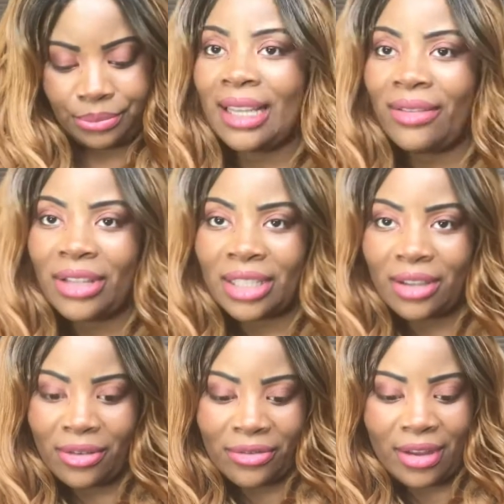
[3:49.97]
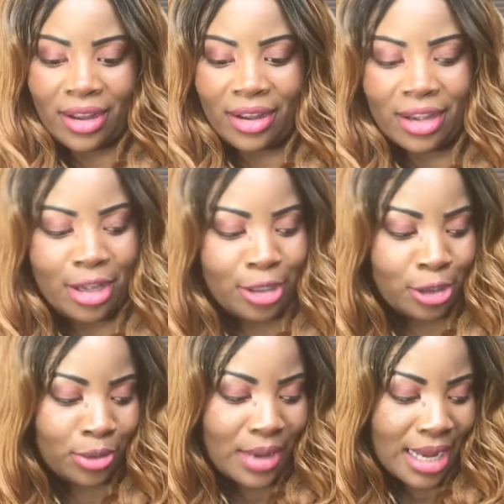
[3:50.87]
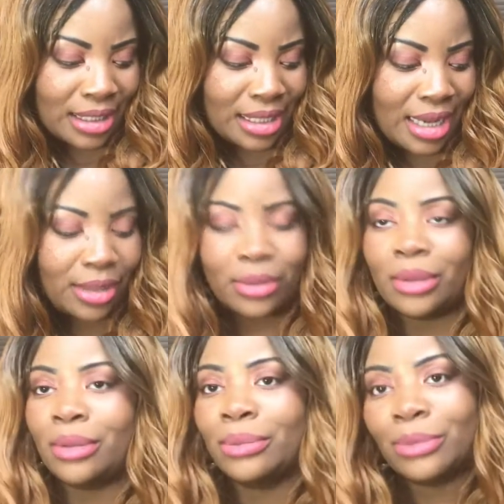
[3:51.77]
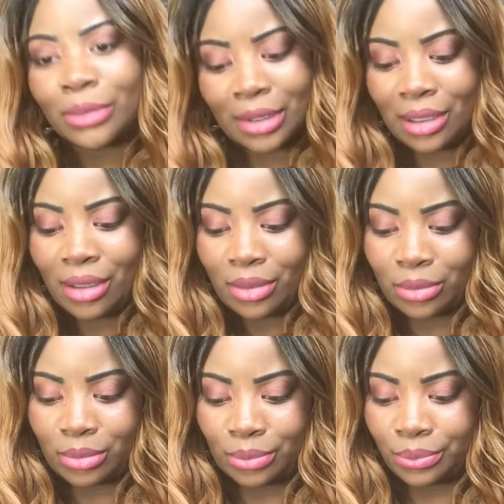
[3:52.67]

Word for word: Love it so far. Two eyeshadows. Go.